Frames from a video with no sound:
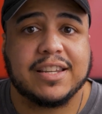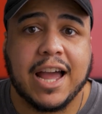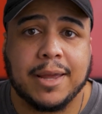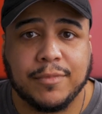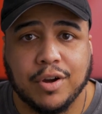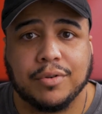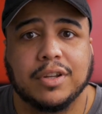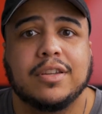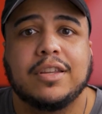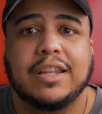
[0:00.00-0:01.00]
time
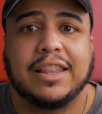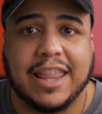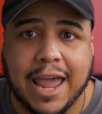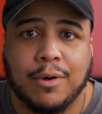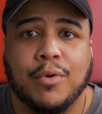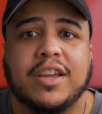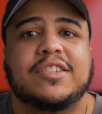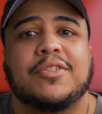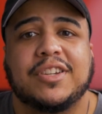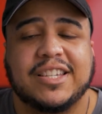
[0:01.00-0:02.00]
coded. That way it's
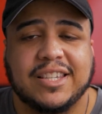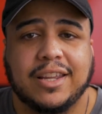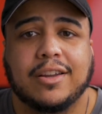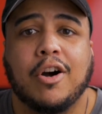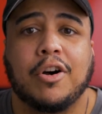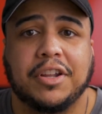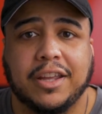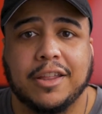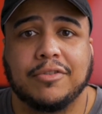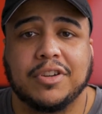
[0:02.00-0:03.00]
going to sync all
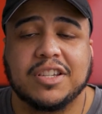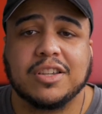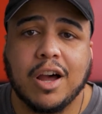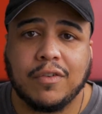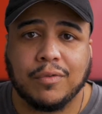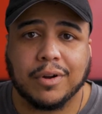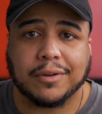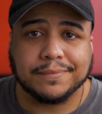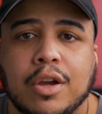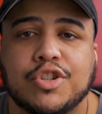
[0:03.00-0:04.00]
together in this software.
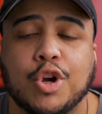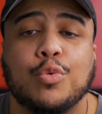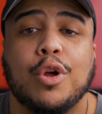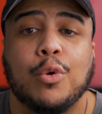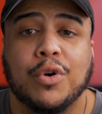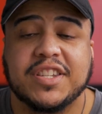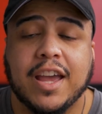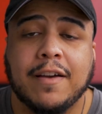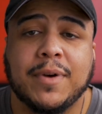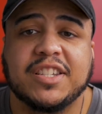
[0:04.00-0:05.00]
So once I
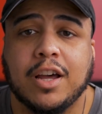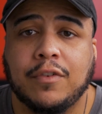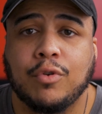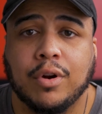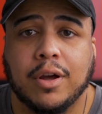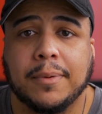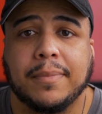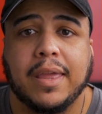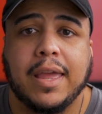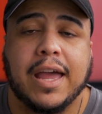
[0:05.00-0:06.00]
have my software up,
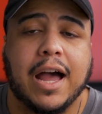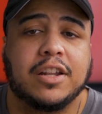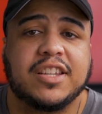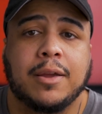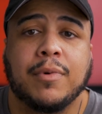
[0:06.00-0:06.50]
I'll take